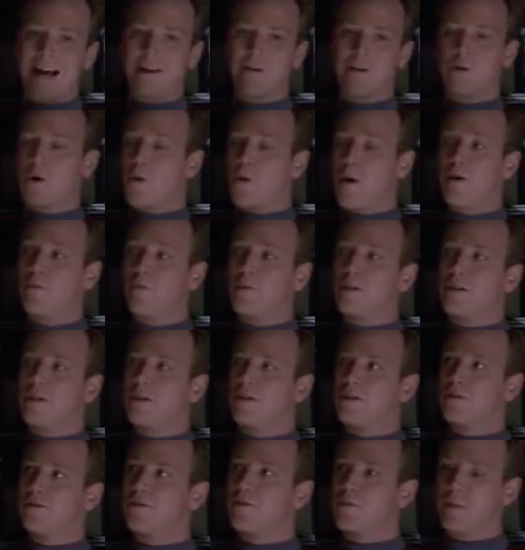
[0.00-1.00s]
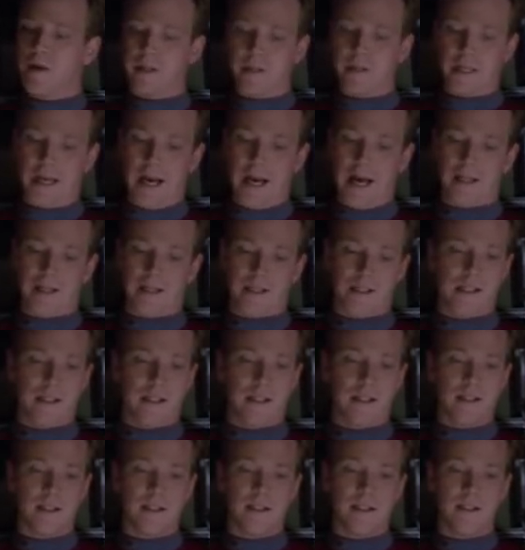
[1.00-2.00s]
I don't go out with girls from other
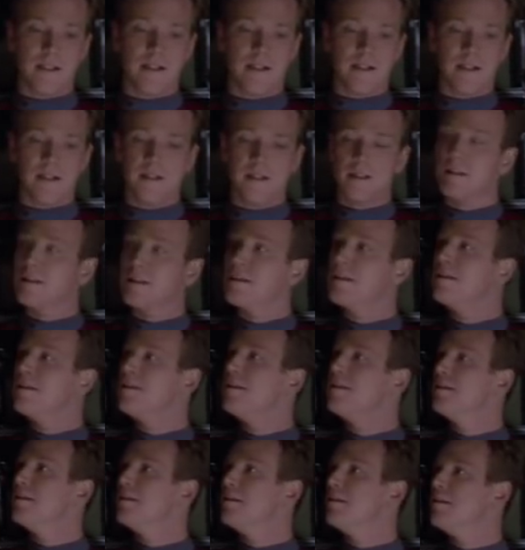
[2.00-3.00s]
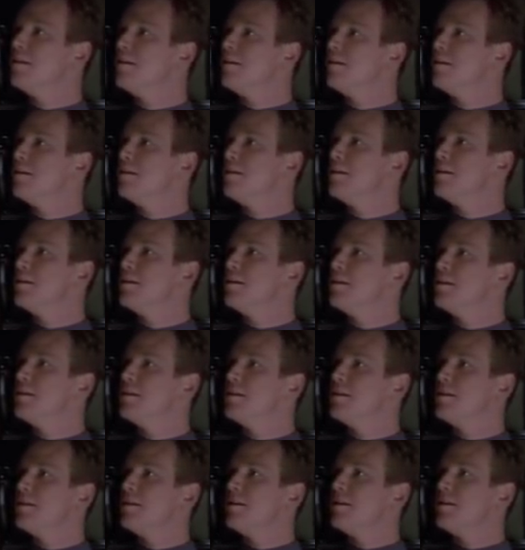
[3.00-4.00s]
galaxies. You're a true explorer,
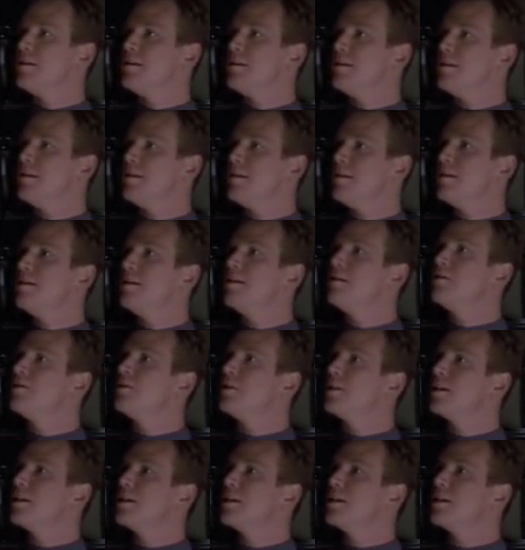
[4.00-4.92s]
Chakotay. Is she